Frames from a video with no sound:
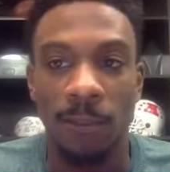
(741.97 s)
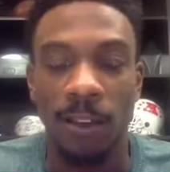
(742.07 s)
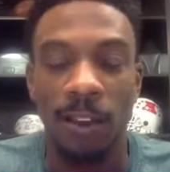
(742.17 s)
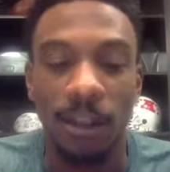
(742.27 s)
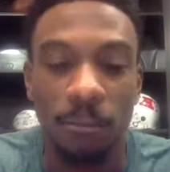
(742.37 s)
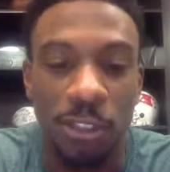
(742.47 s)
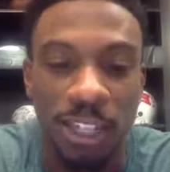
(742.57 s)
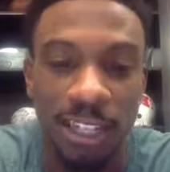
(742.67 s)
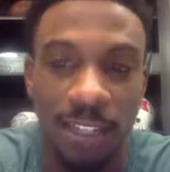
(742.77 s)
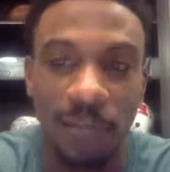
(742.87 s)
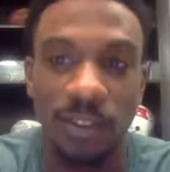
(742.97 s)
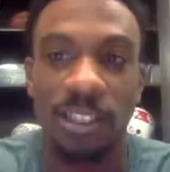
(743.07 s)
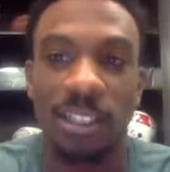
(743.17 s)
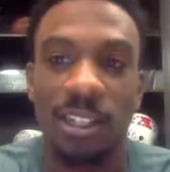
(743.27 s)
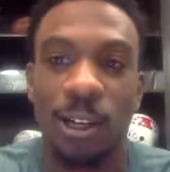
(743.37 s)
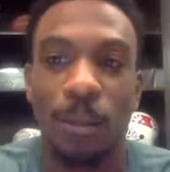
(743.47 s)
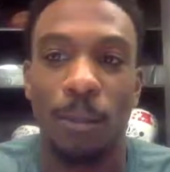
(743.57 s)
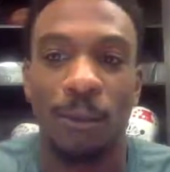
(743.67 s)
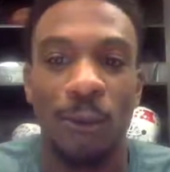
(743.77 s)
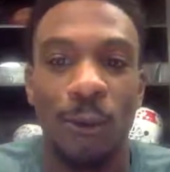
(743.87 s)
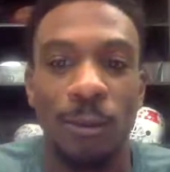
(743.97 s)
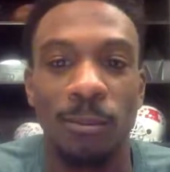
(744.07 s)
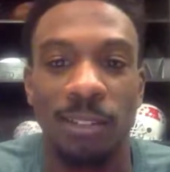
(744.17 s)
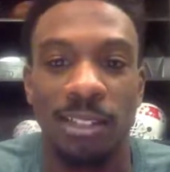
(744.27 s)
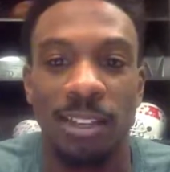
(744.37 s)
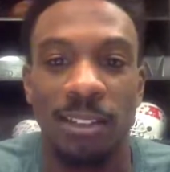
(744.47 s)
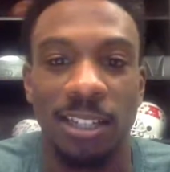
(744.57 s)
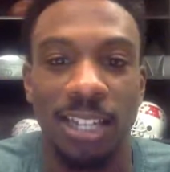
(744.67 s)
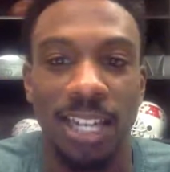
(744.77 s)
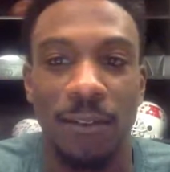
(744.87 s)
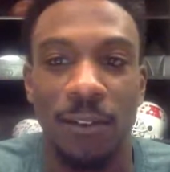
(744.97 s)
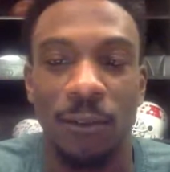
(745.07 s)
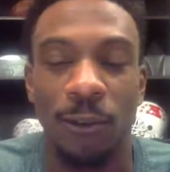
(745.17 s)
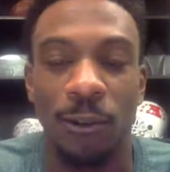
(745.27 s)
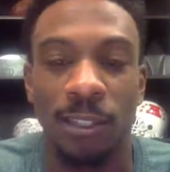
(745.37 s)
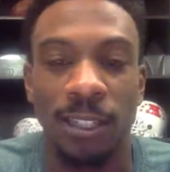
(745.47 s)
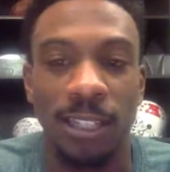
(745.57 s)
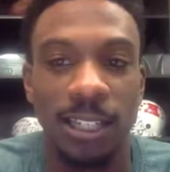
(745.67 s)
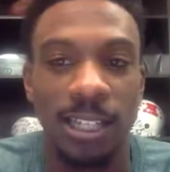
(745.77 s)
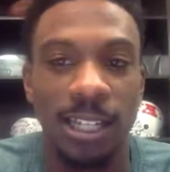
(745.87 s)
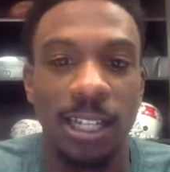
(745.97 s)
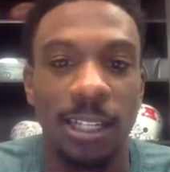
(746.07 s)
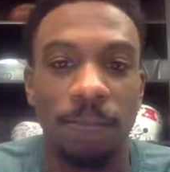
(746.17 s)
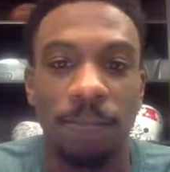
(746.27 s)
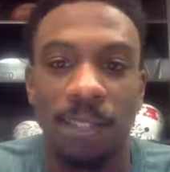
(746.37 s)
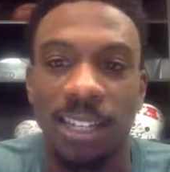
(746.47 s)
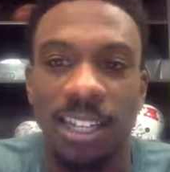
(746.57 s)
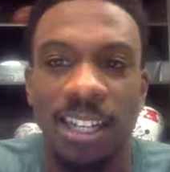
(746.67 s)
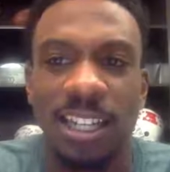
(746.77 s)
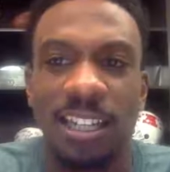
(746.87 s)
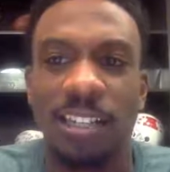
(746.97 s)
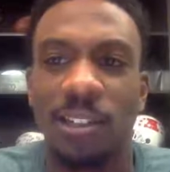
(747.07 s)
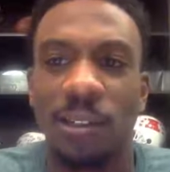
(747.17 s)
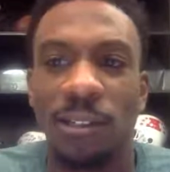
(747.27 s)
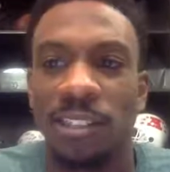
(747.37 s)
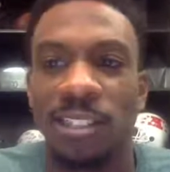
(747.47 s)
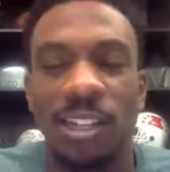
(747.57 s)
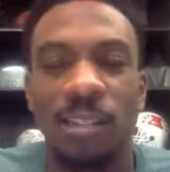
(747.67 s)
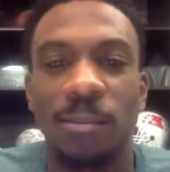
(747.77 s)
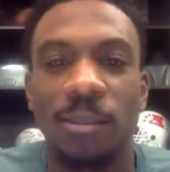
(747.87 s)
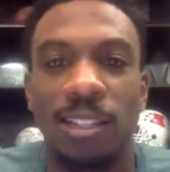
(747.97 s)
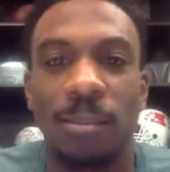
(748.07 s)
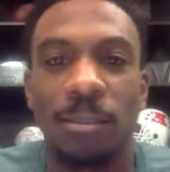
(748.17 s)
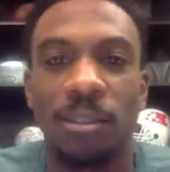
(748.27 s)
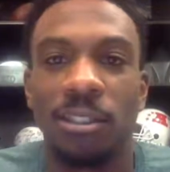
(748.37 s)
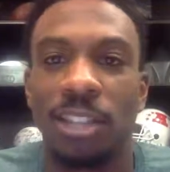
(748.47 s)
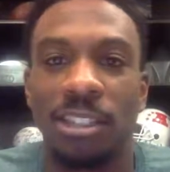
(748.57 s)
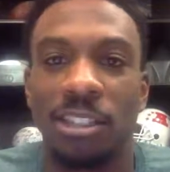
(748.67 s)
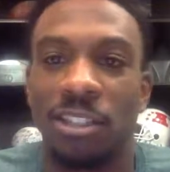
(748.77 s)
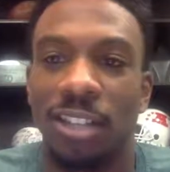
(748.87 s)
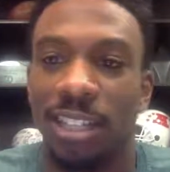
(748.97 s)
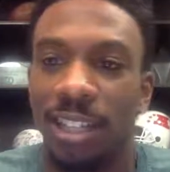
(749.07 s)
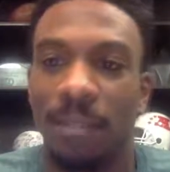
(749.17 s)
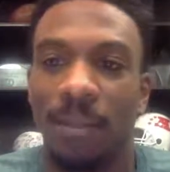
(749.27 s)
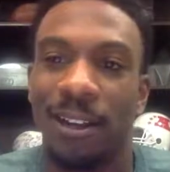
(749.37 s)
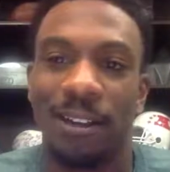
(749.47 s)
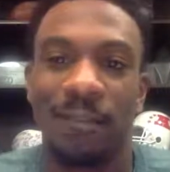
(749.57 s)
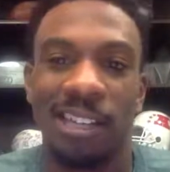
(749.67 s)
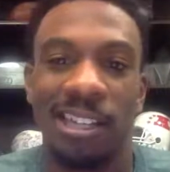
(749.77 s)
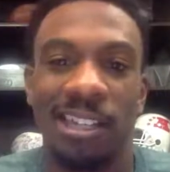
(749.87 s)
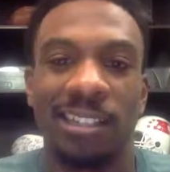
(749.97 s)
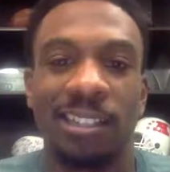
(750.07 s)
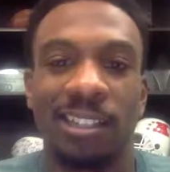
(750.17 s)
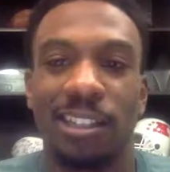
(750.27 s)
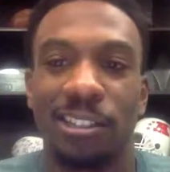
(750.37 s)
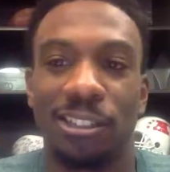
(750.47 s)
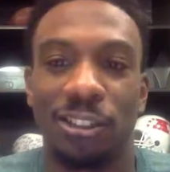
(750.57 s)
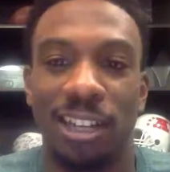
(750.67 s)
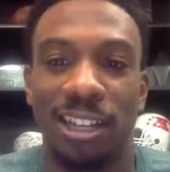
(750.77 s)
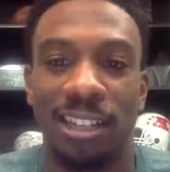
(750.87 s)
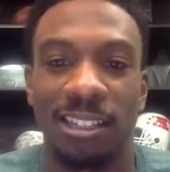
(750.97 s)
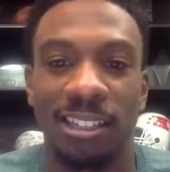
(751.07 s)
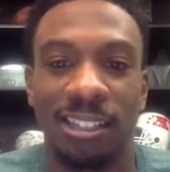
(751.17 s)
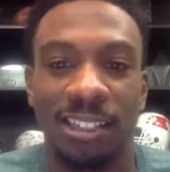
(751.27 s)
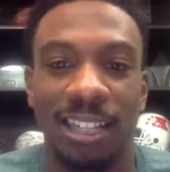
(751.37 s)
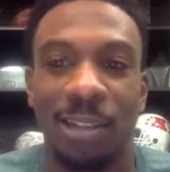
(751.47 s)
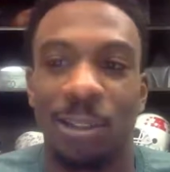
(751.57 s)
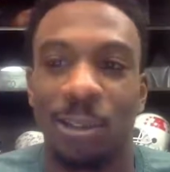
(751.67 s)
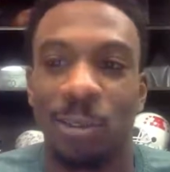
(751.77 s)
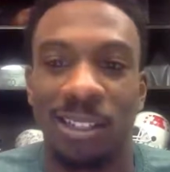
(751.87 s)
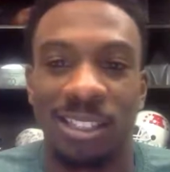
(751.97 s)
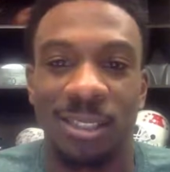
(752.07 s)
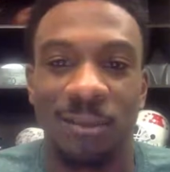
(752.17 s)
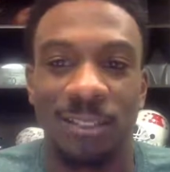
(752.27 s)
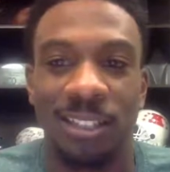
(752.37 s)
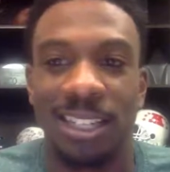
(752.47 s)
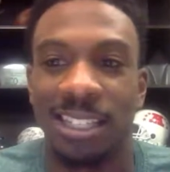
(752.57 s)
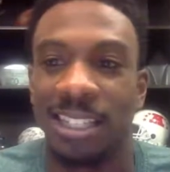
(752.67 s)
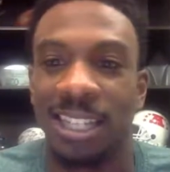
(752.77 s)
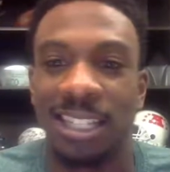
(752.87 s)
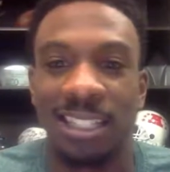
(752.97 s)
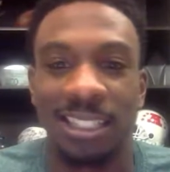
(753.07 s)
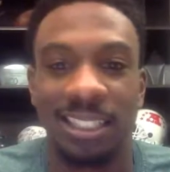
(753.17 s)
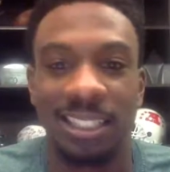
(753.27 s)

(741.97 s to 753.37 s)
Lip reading: I'm training at a facility called Perform. It's down in Davie, Florida. In terms of numbers, I just try to get better every day. I just try to outdo myself the next day